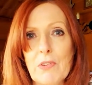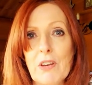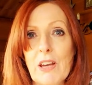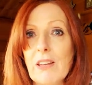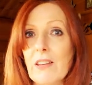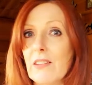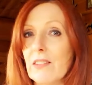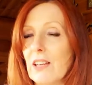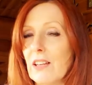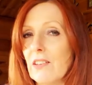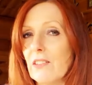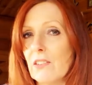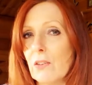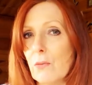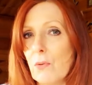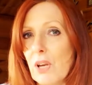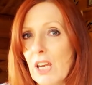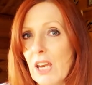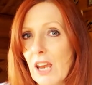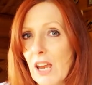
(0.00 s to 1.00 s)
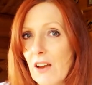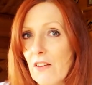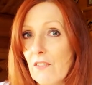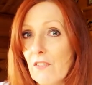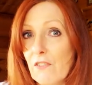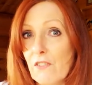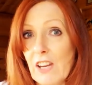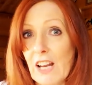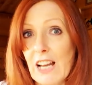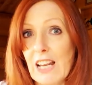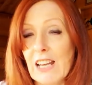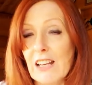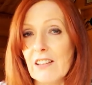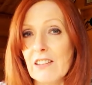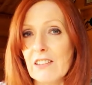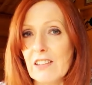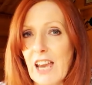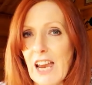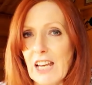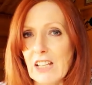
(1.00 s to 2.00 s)
and sensory feeling and
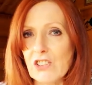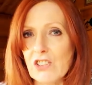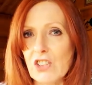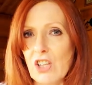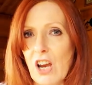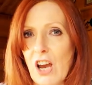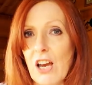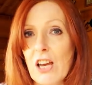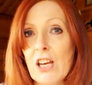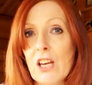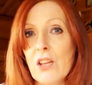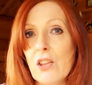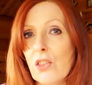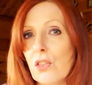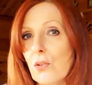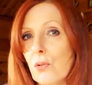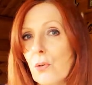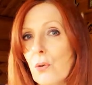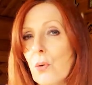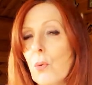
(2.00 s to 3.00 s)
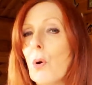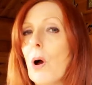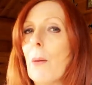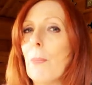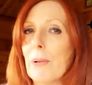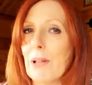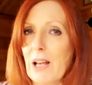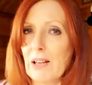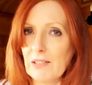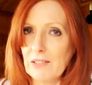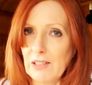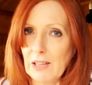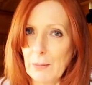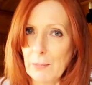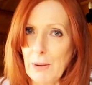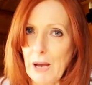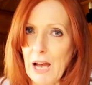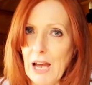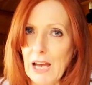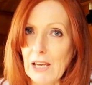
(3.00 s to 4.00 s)
texture through a plastic
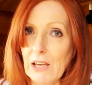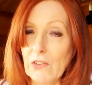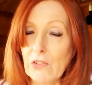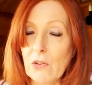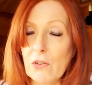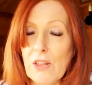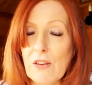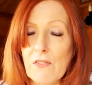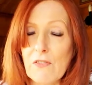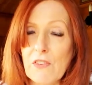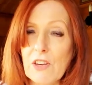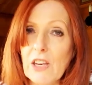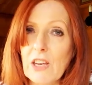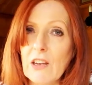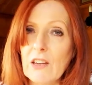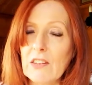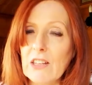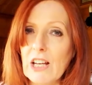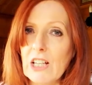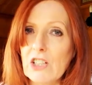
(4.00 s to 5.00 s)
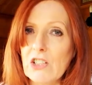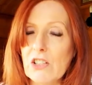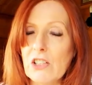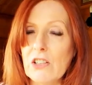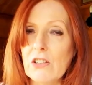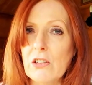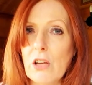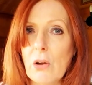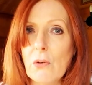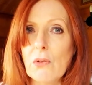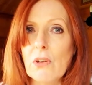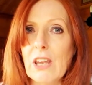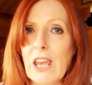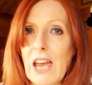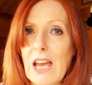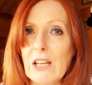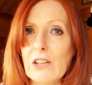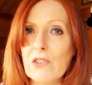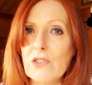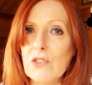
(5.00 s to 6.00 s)
bag, so their fingers actually don't
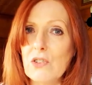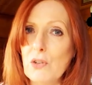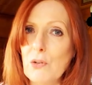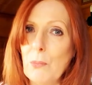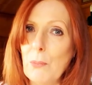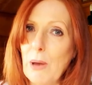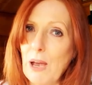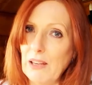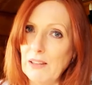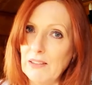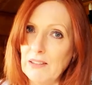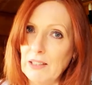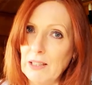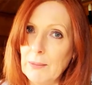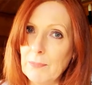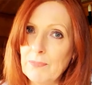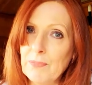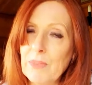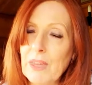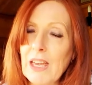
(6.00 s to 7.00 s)
get too messy.